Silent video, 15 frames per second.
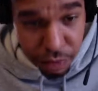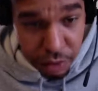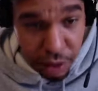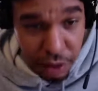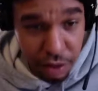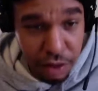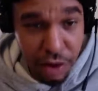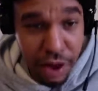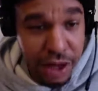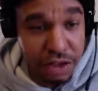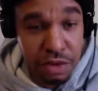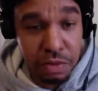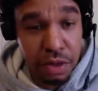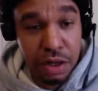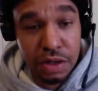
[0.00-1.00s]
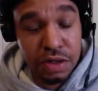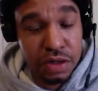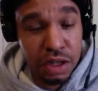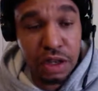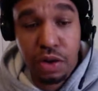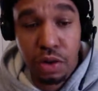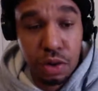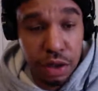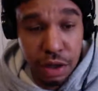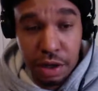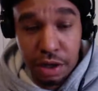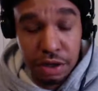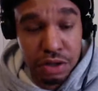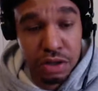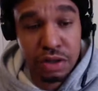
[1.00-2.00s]
Like, there hasn't been a single
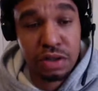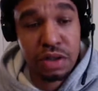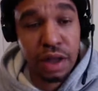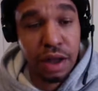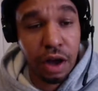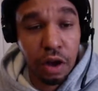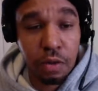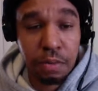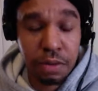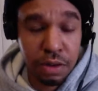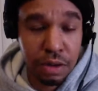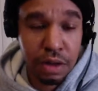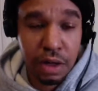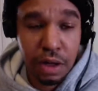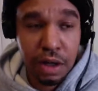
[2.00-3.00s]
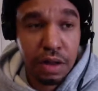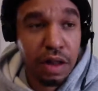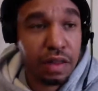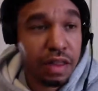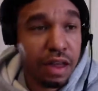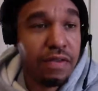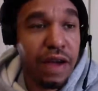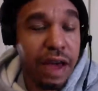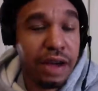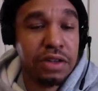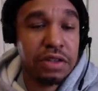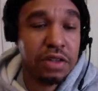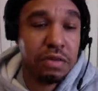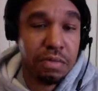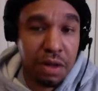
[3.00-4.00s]
year since they opened that they've
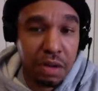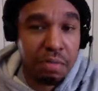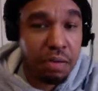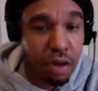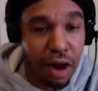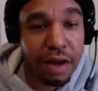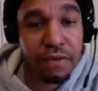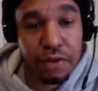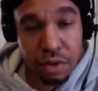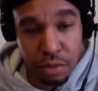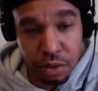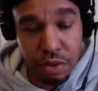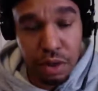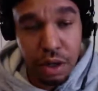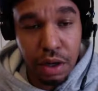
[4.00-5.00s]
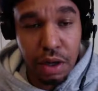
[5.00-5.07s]
actually been profitable.